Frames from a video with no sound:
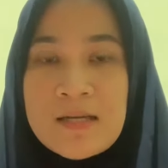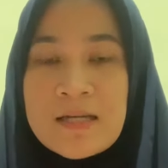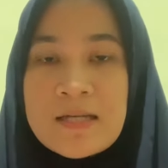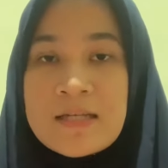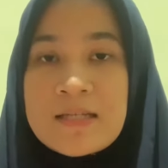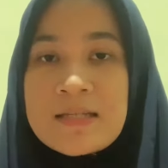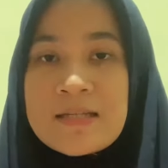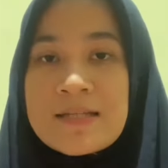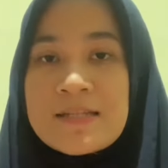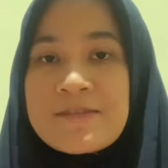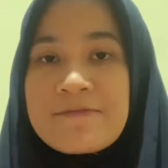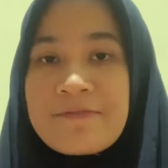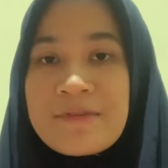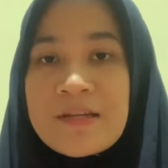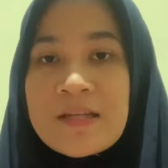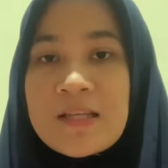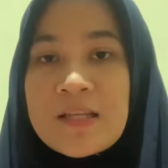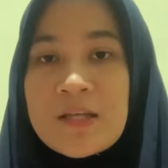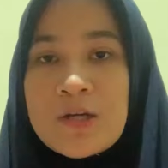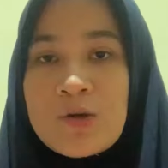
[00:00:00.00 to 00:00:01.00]
In this
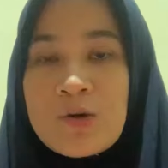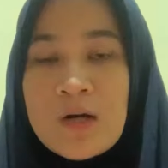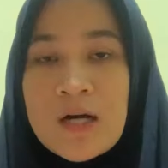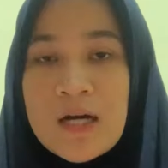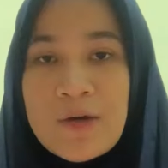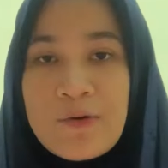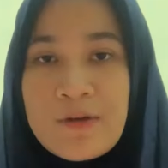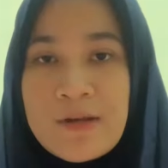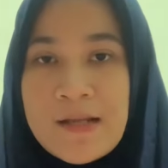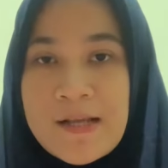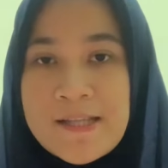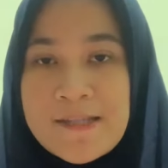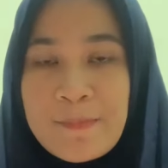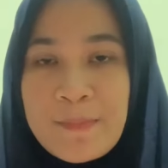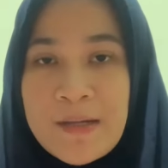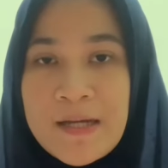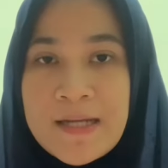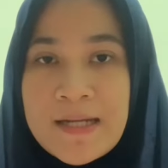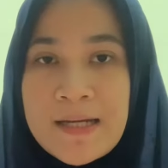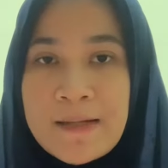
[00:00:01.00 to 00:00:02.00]
video, I will
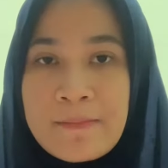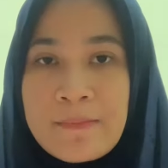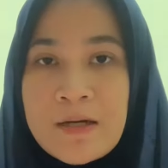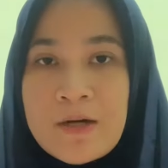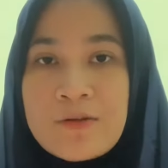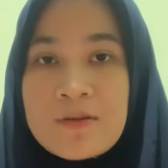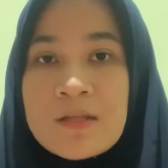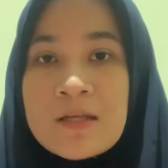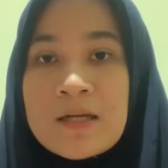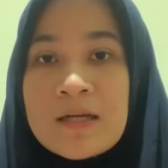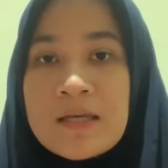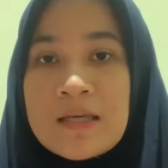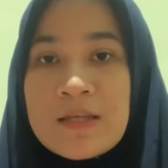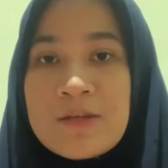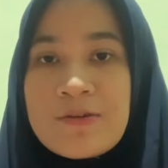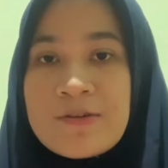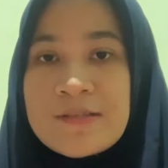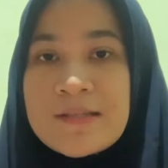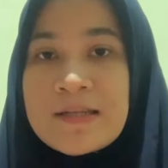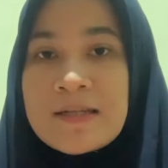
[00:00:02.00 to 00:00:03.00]
explain about
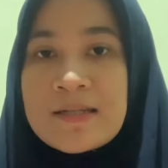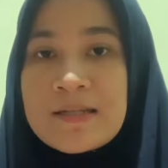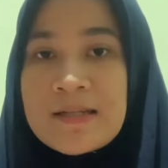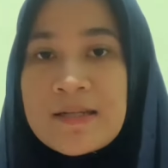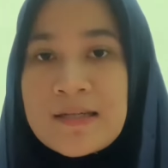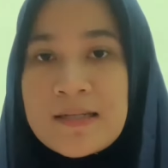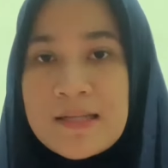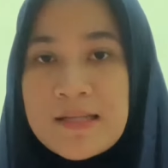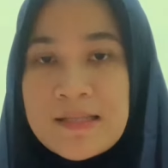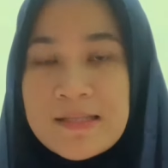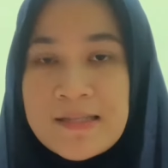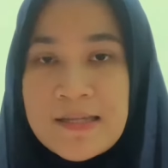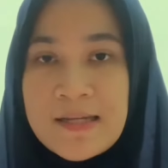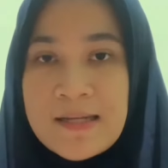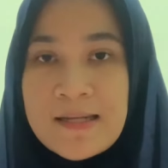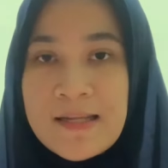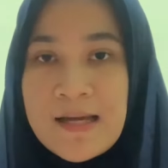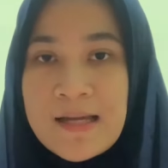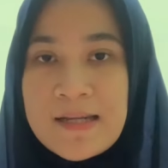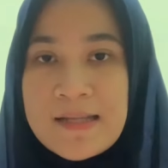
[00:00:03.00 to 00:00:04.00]
using the needs
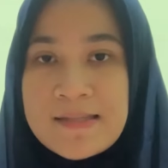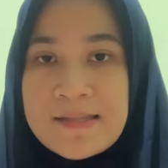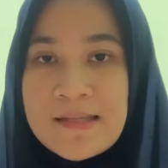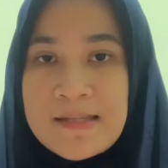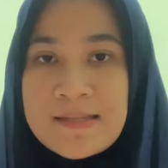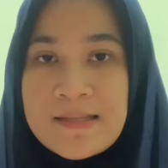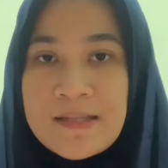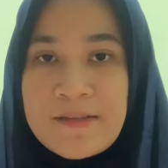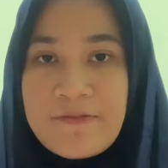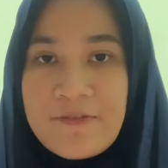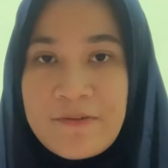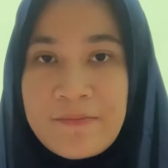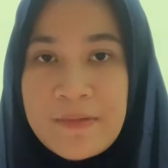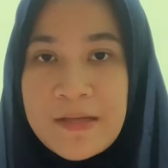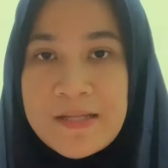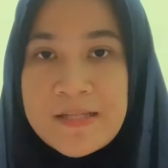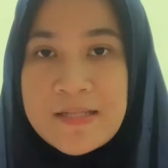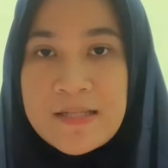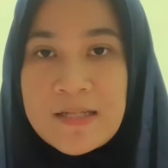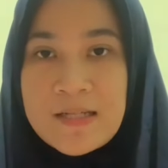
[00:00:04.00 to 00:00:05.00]
analysis
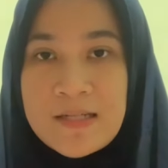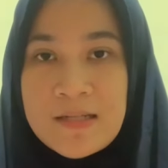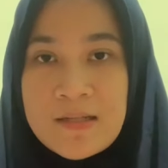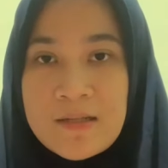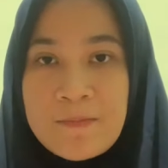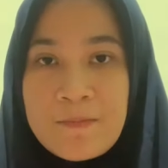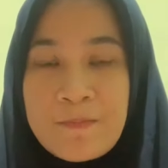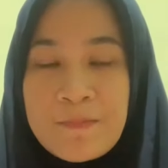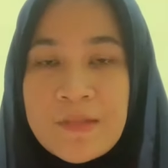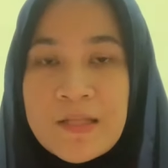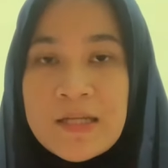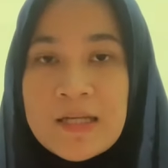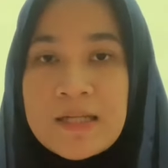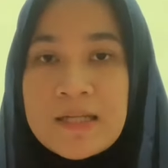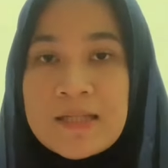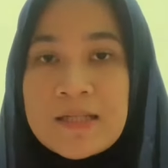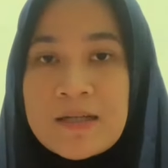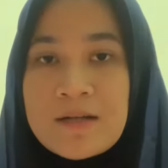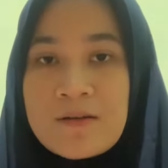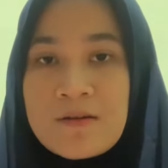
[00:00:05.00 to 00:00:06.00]
information
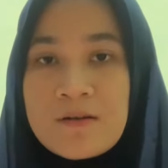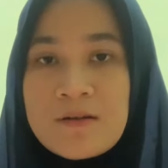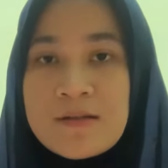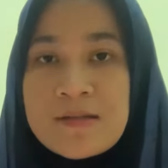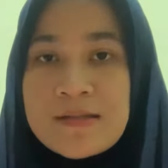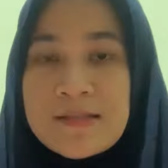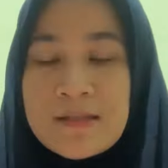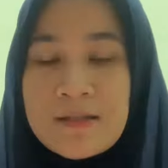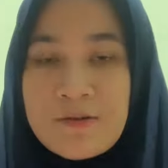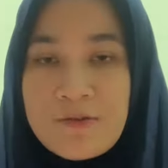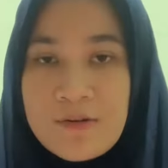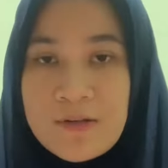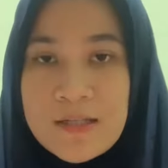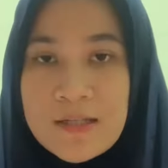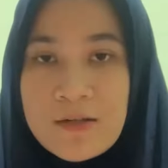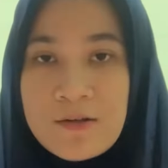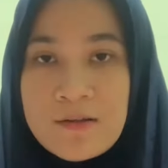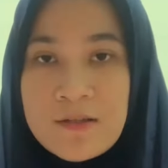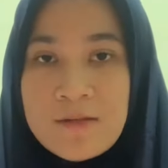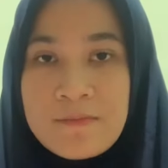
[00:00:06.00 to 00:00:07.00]
in the course
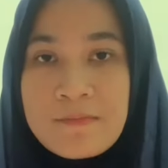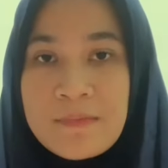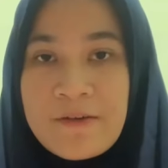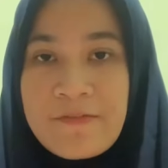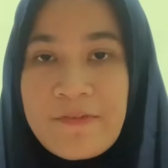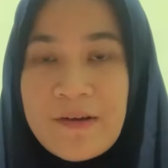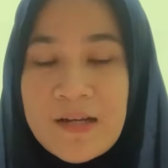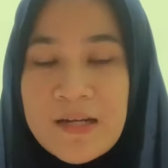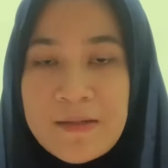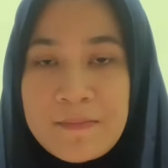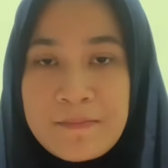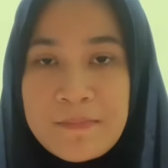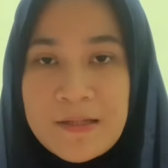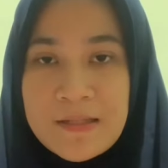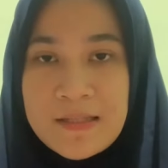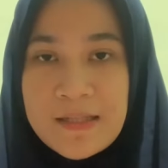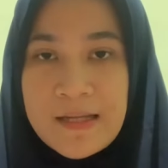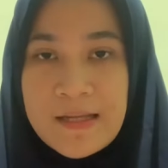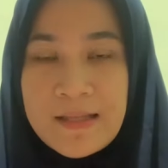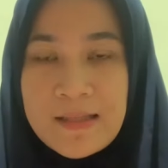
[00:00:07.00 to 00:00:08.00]
Curriculum
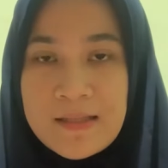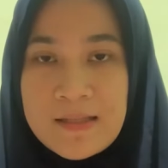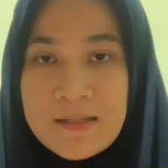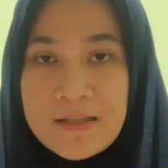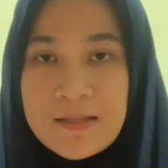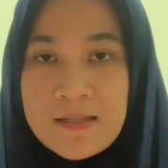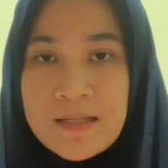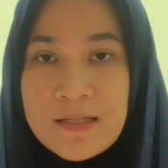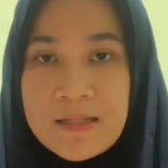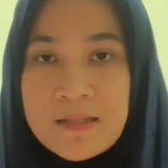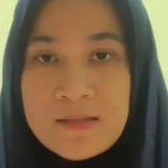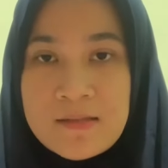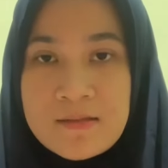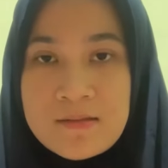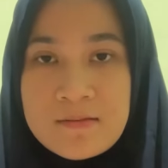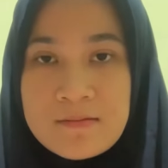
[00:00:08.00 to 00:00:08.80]
Development and Learning.